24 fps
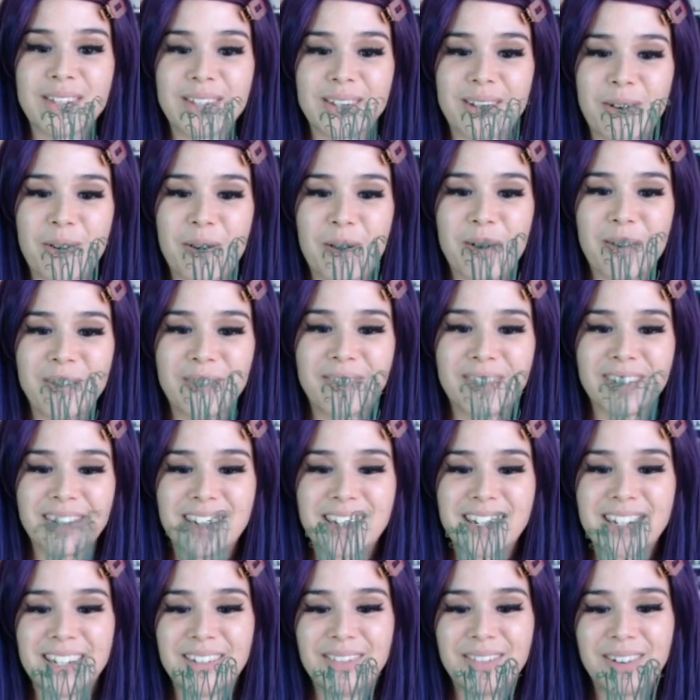so
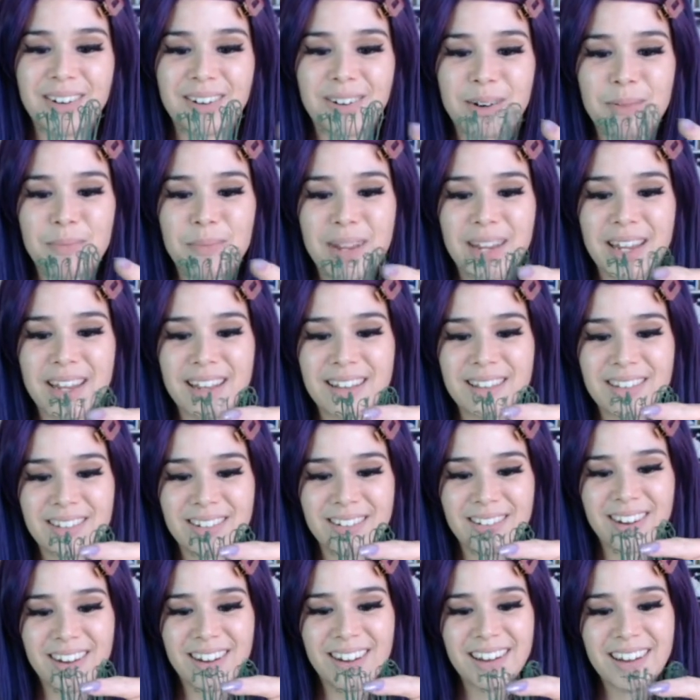hopefully she will grow big and
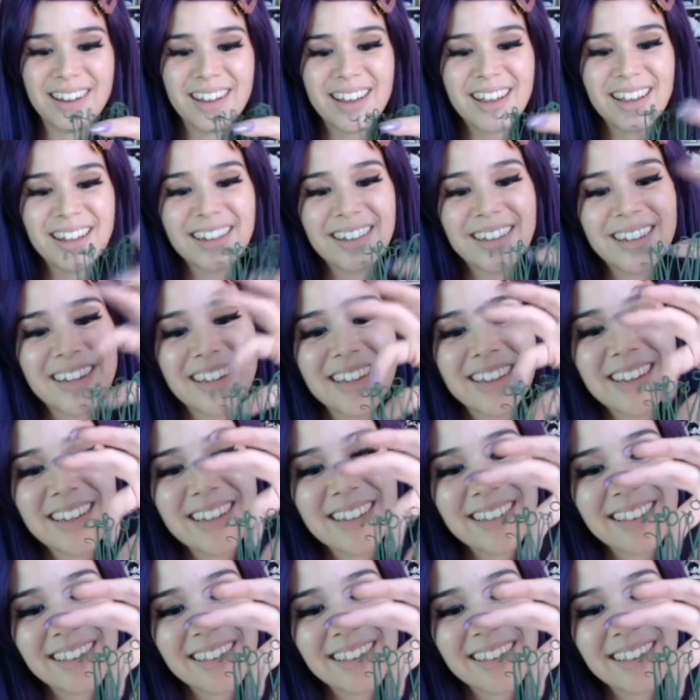strong. Look at these